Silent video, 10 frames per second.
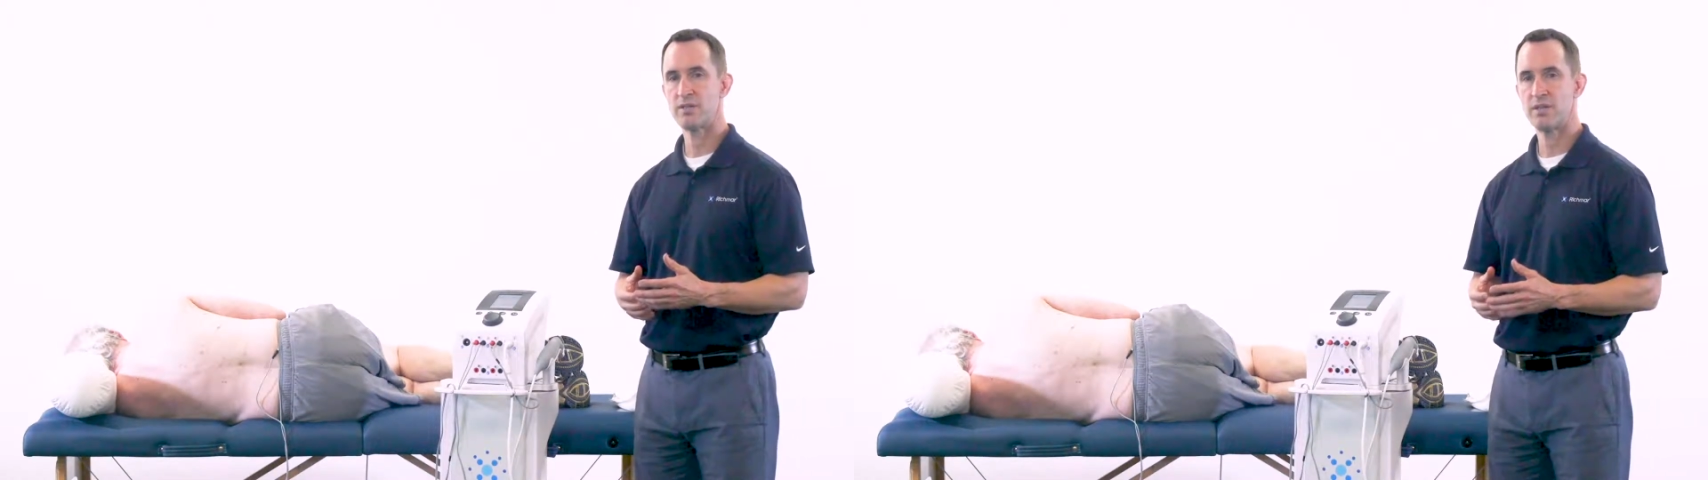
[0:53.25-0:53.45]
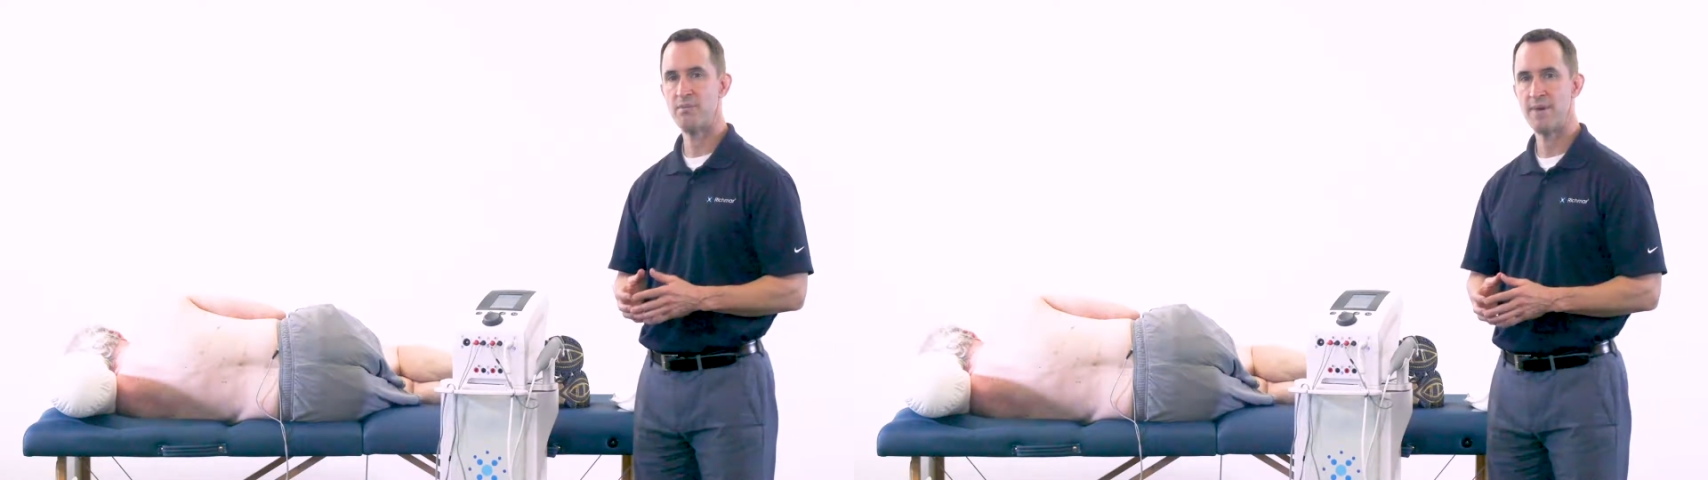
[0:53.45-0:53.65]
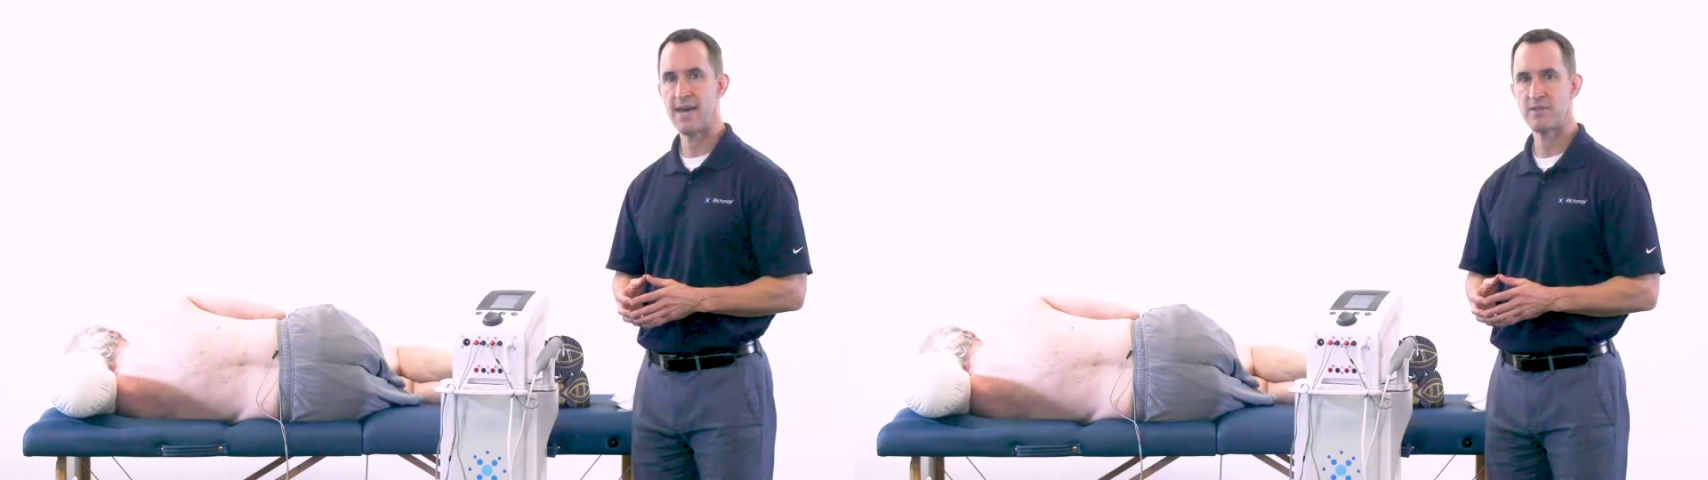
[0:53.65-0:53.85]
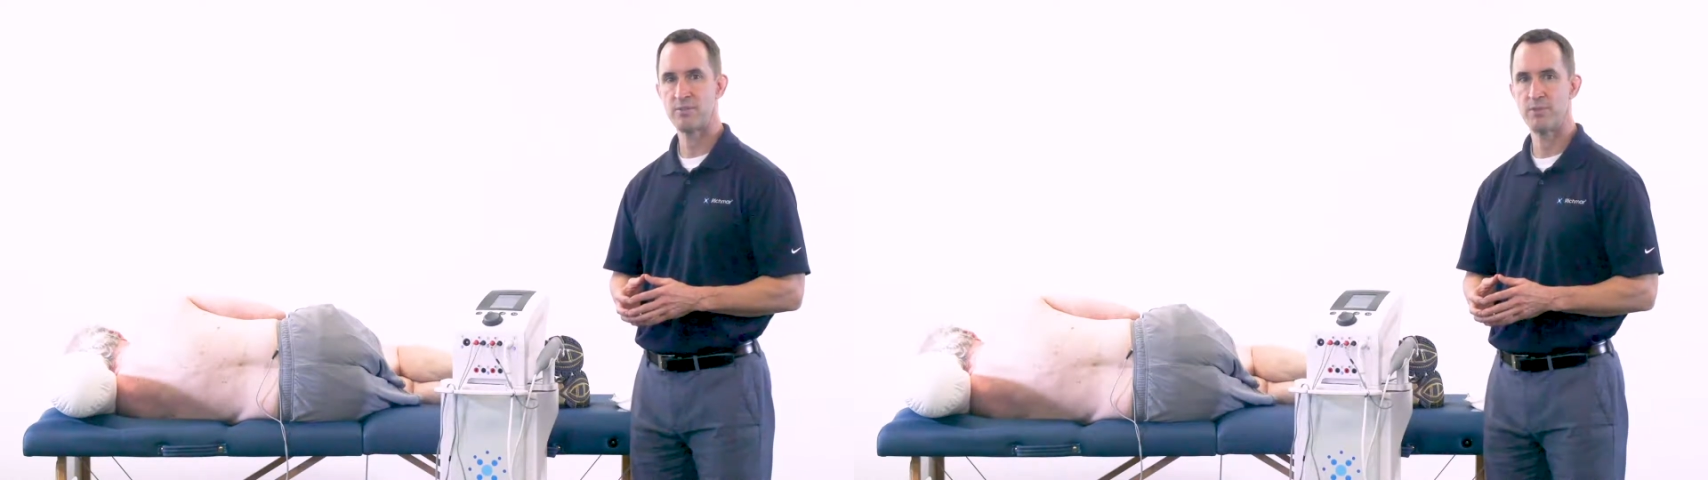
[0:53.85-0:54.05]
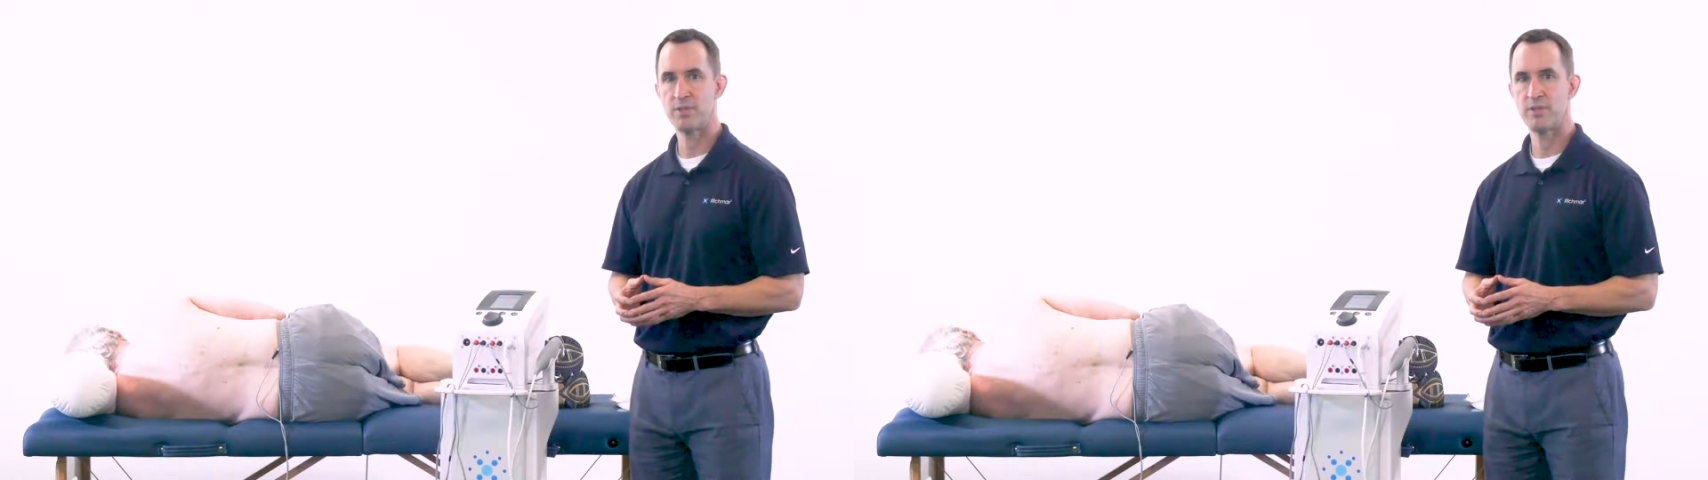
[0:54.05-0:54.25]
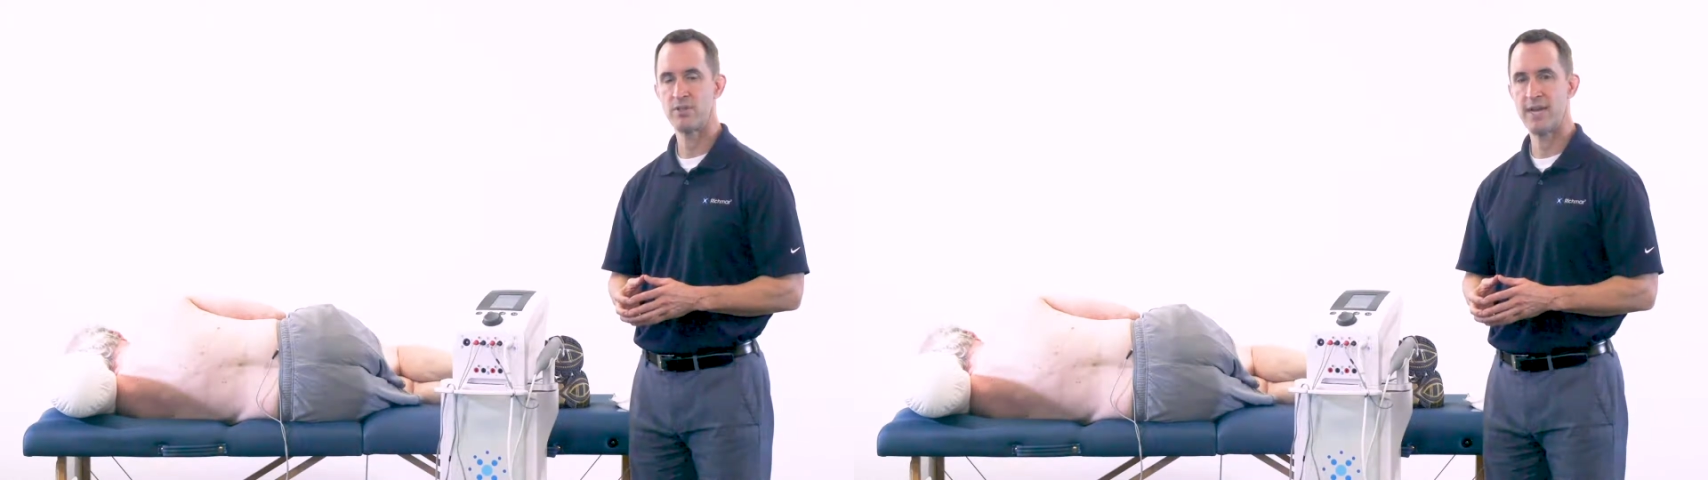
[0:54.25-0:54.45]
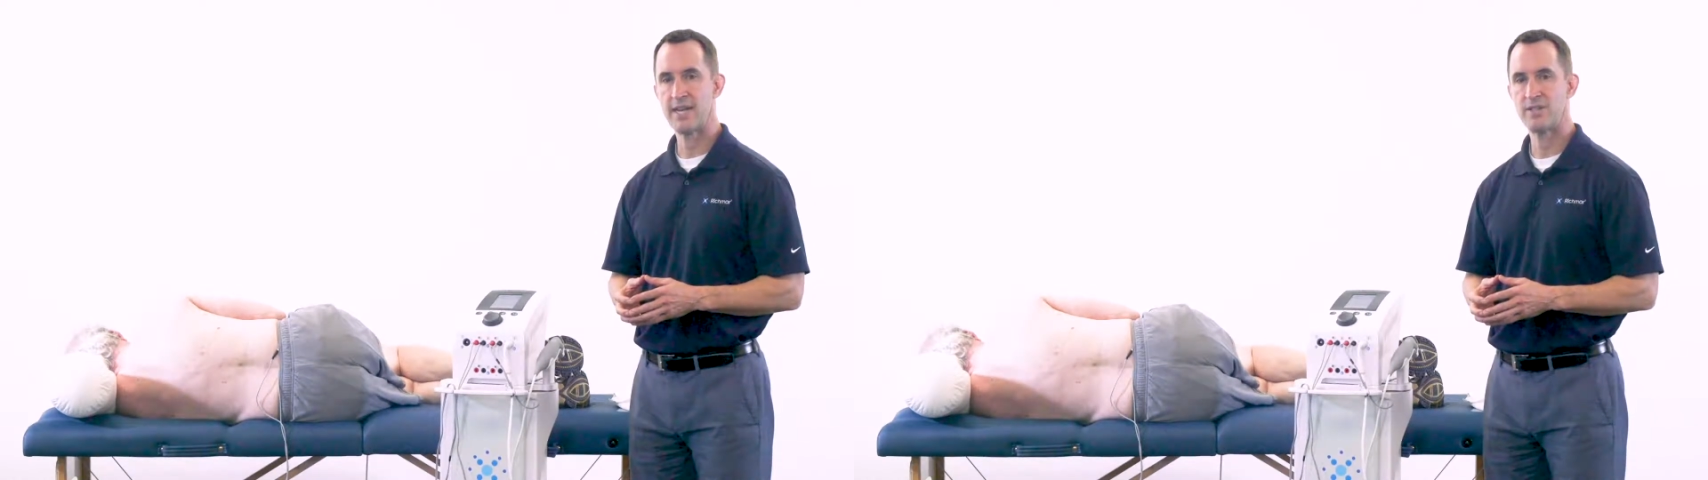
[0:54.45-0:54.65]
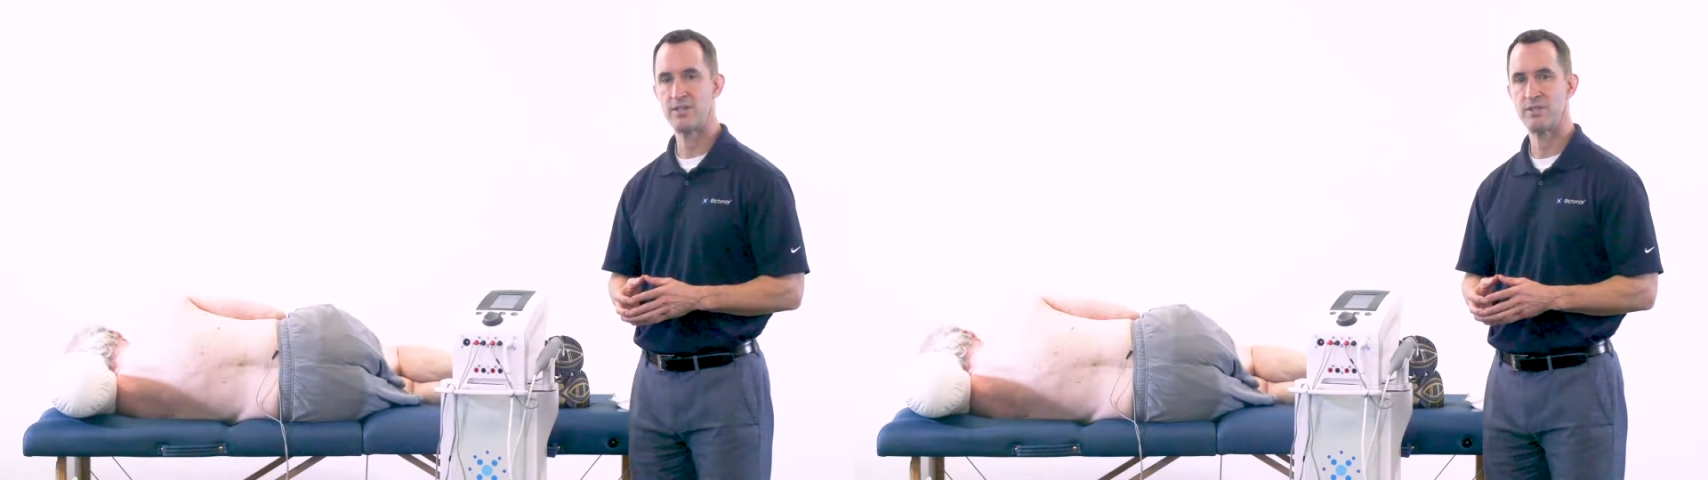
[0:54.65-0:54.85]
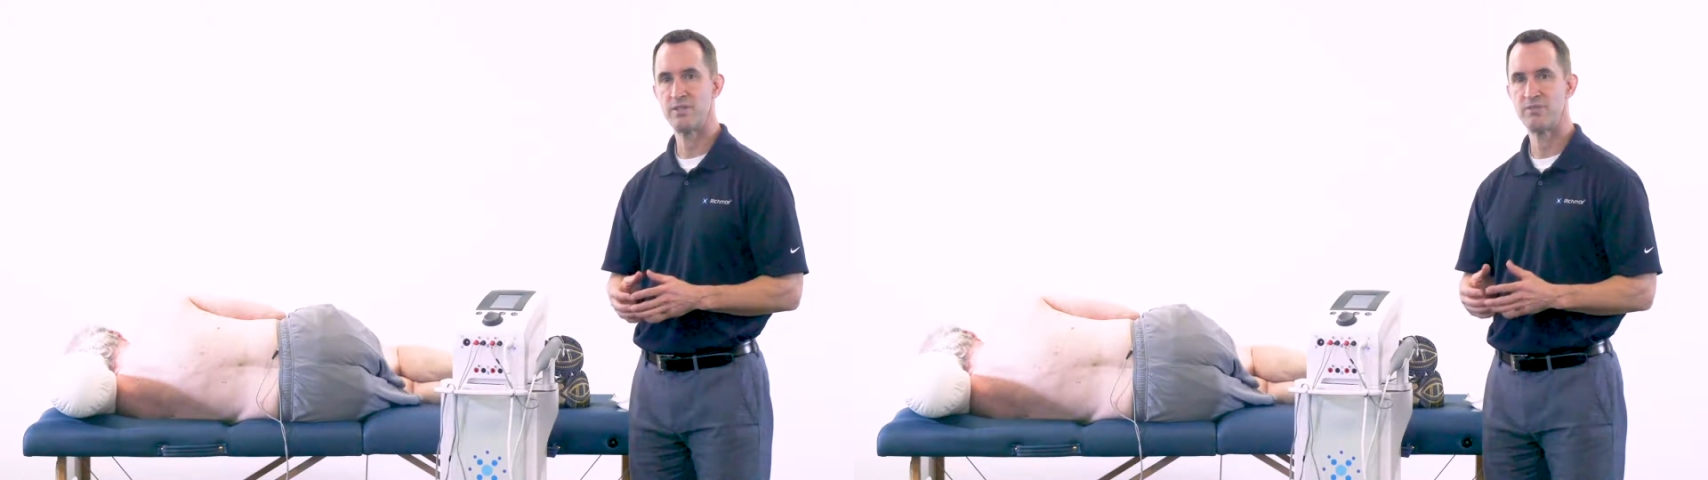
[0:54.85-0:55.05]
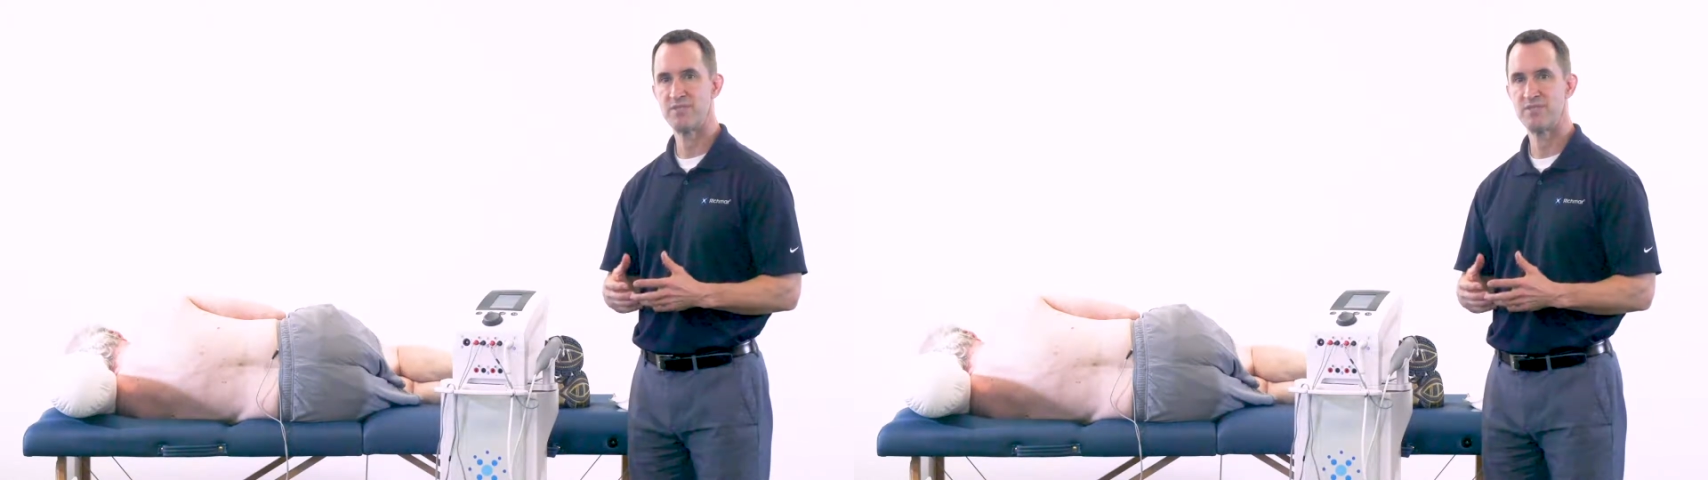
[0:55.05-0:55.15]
submaximal contraction to